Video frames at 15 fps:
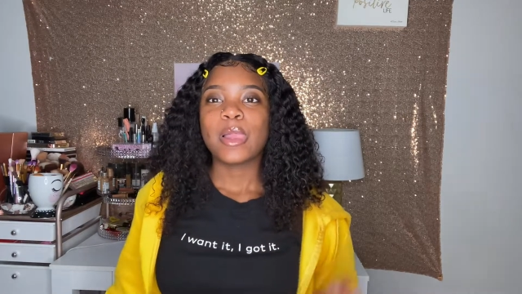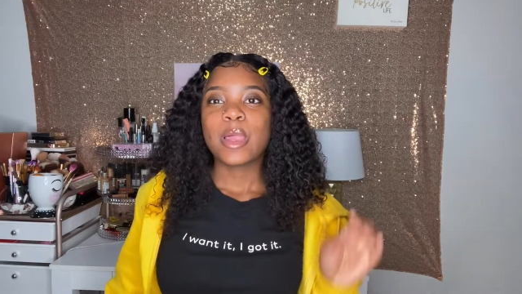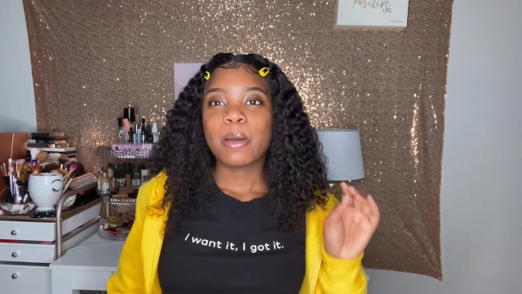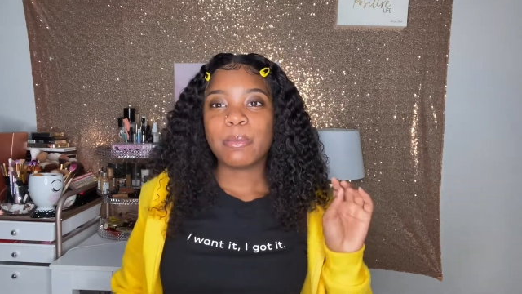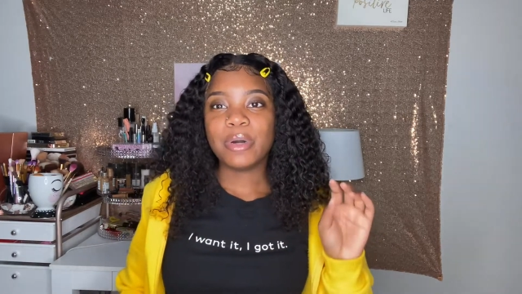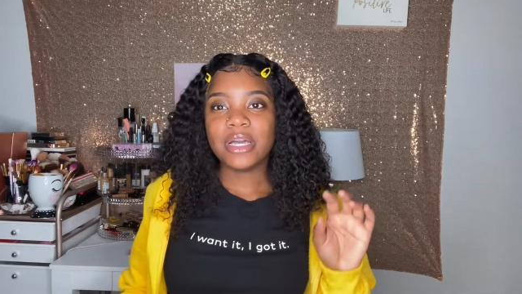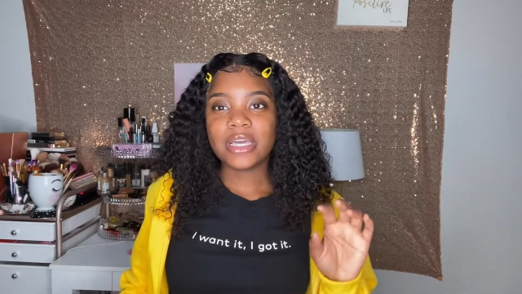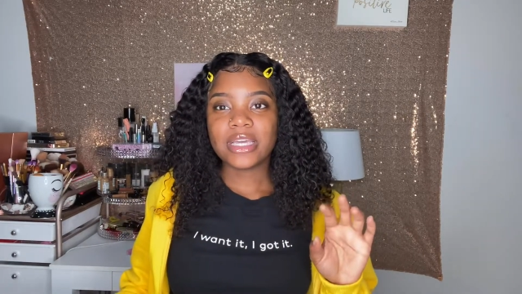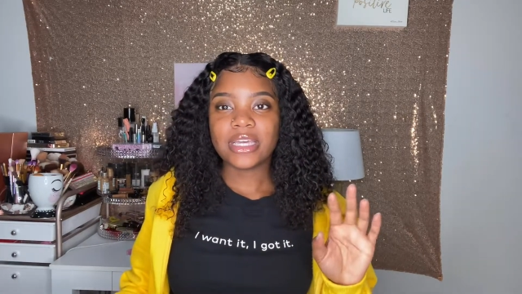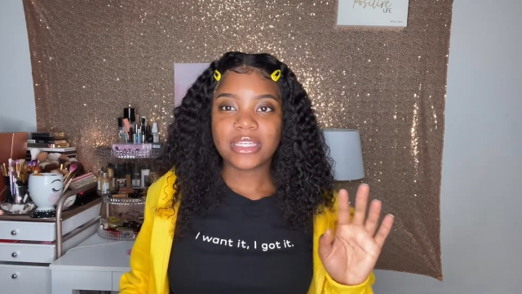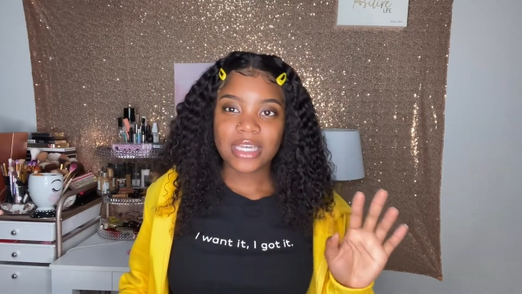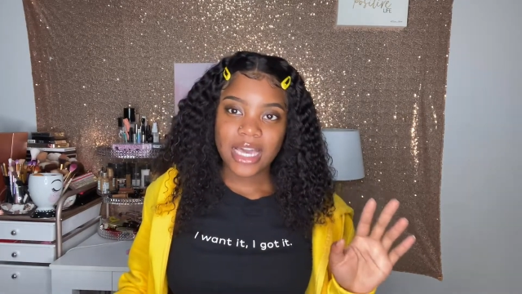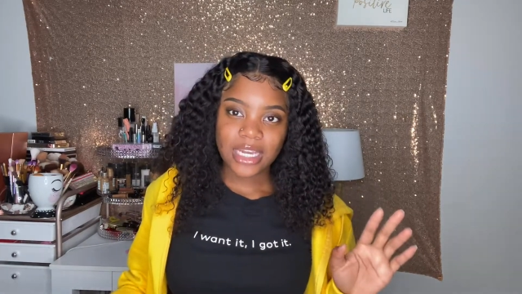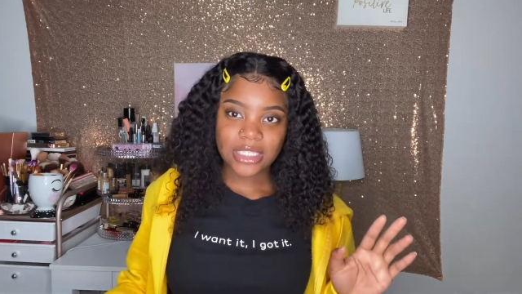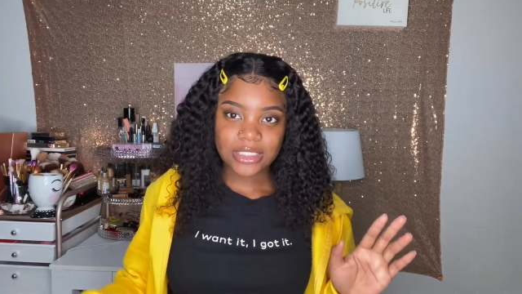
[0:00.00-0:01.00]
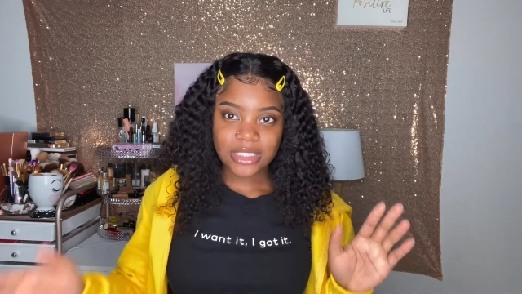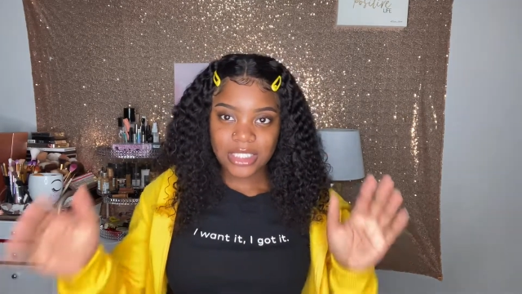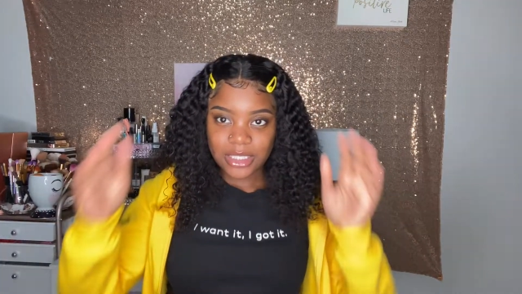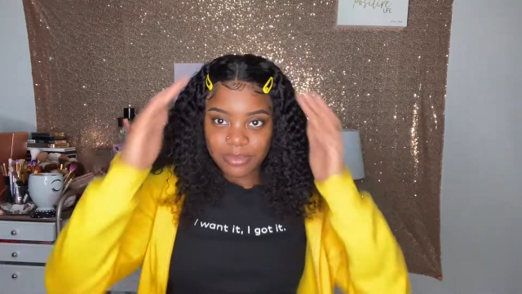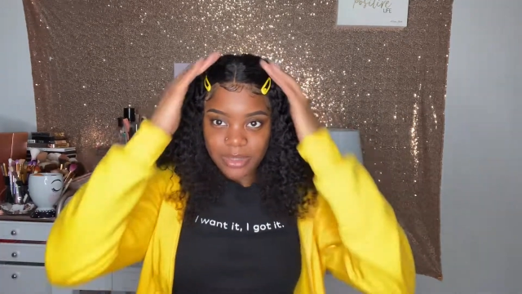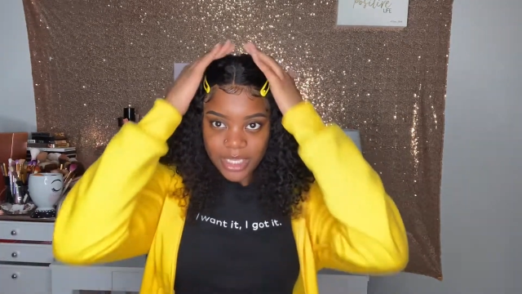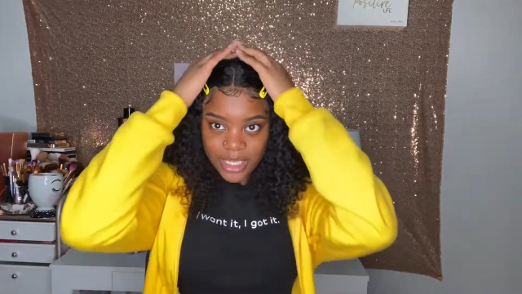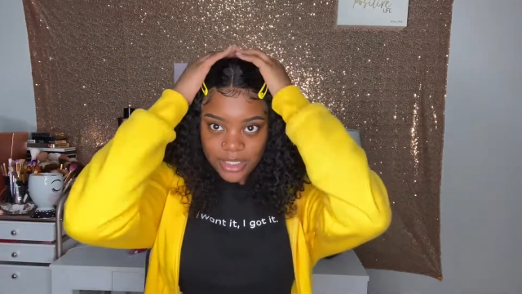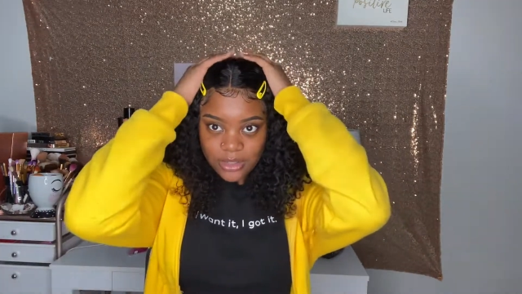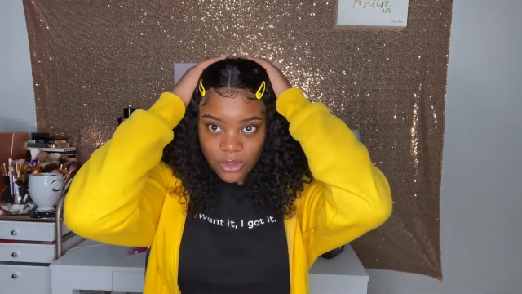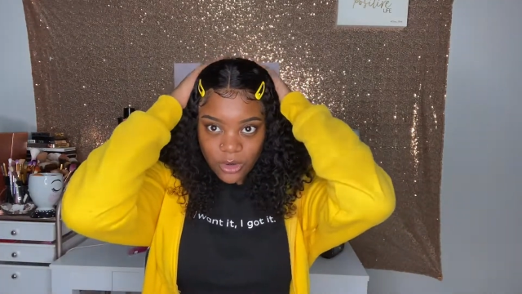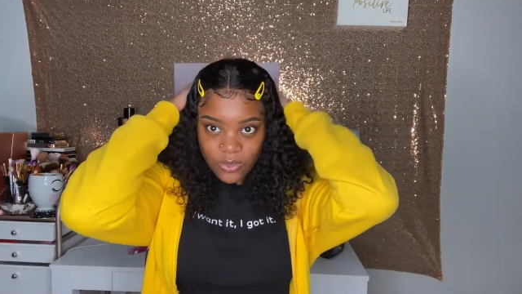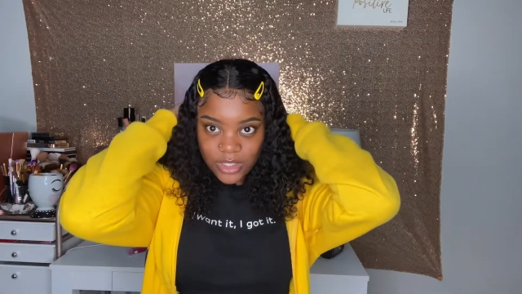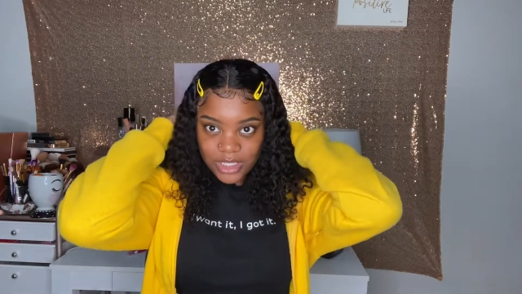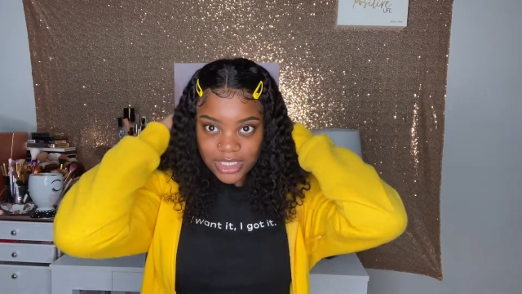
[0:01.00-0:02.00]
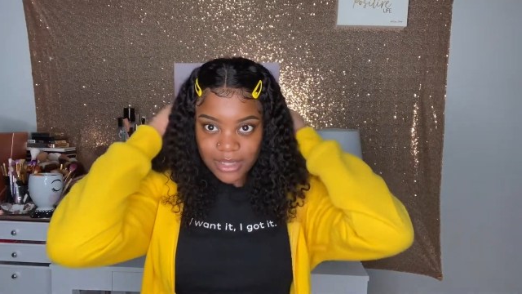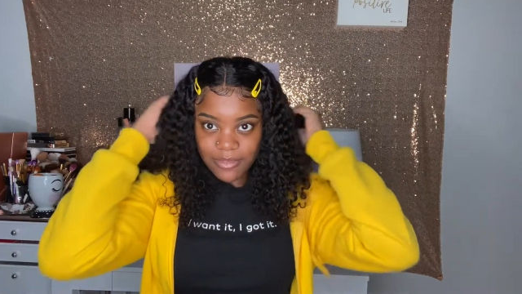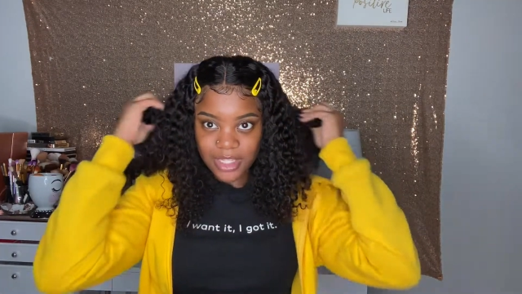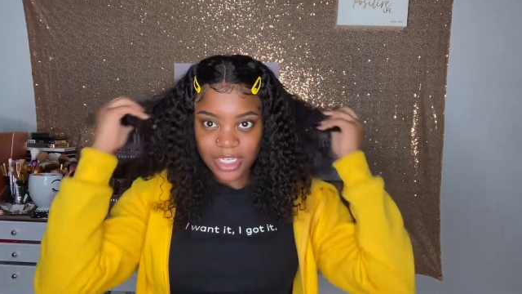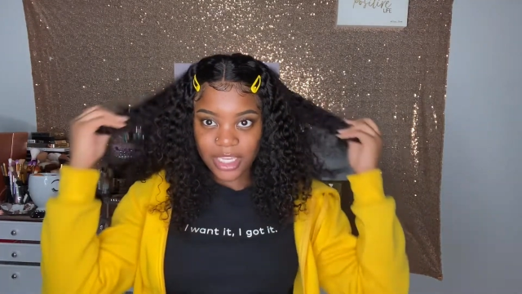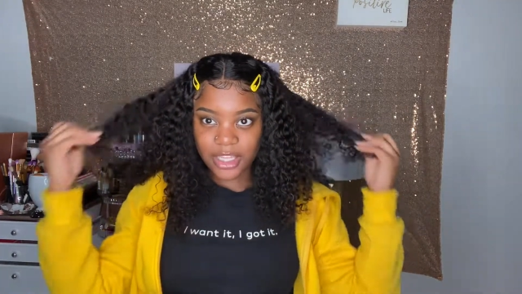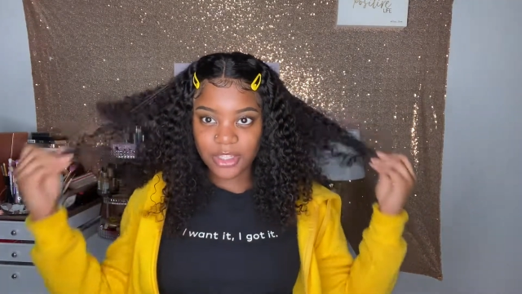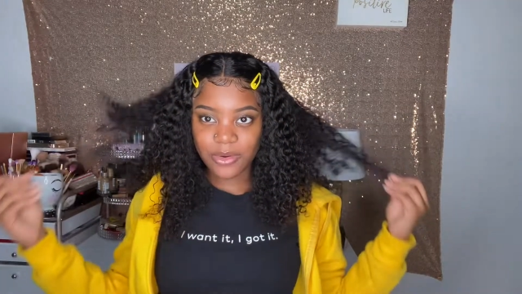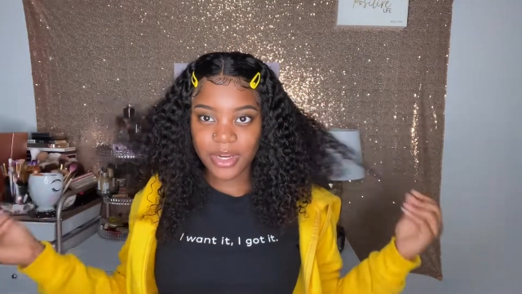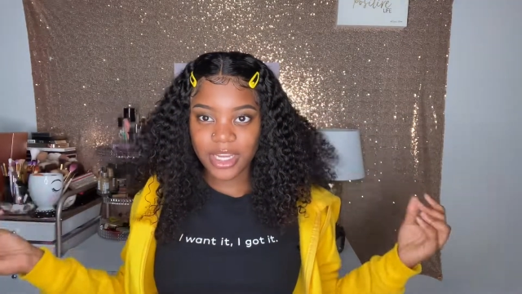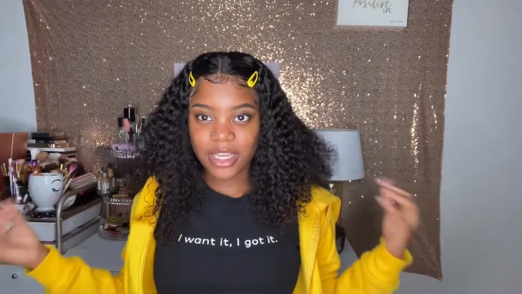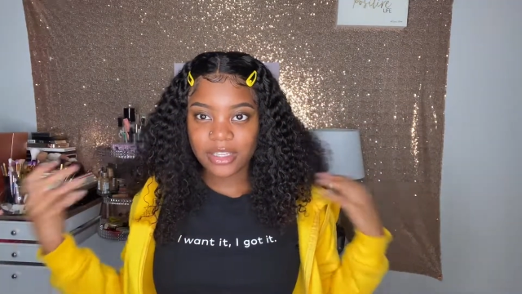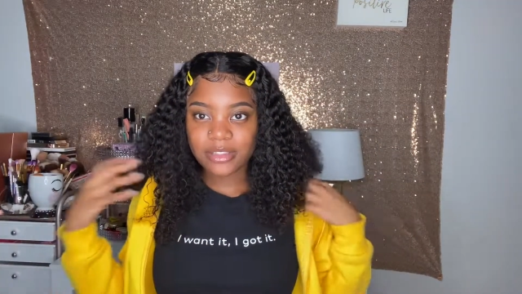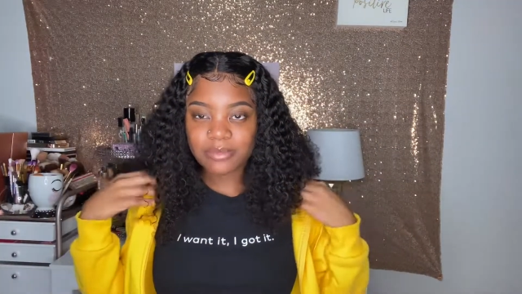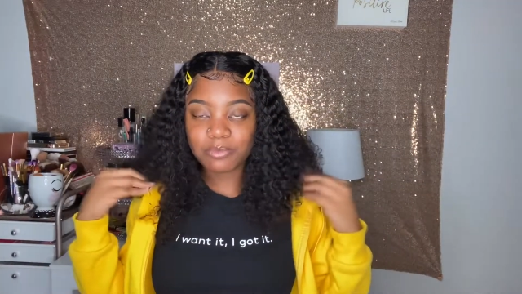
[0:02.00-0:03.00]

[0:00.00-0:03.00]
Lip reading: but it kind of took place over 7th and 8th grade,